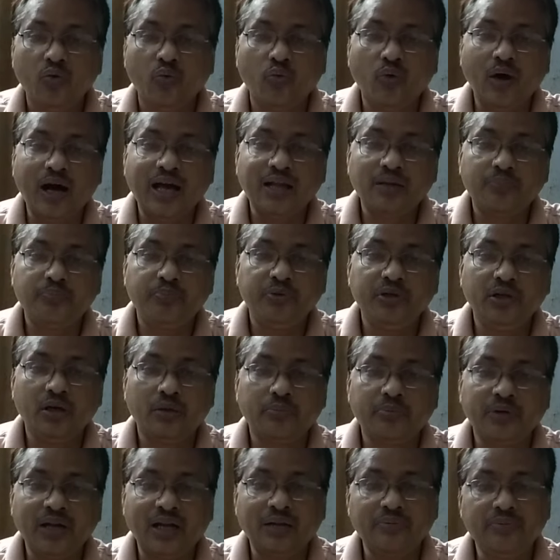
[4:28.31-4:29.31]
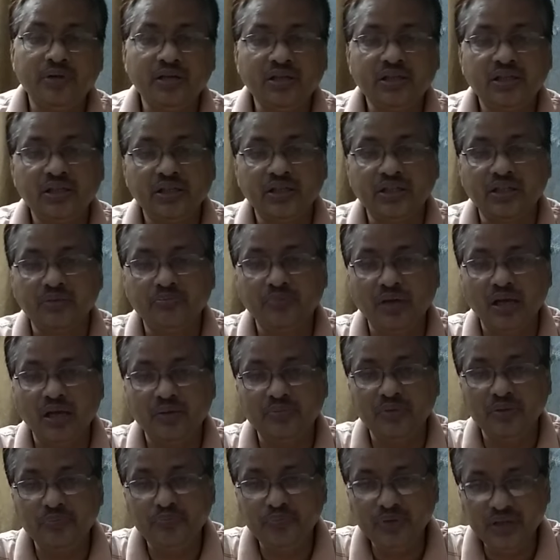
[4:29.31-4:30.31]
1 p orbital means it may
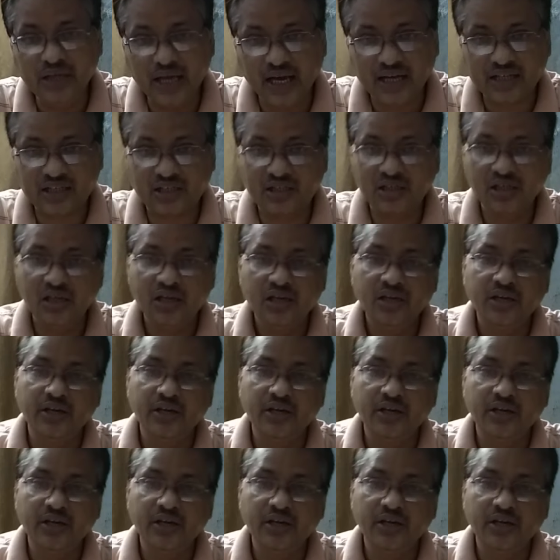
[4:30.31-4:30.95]
be px,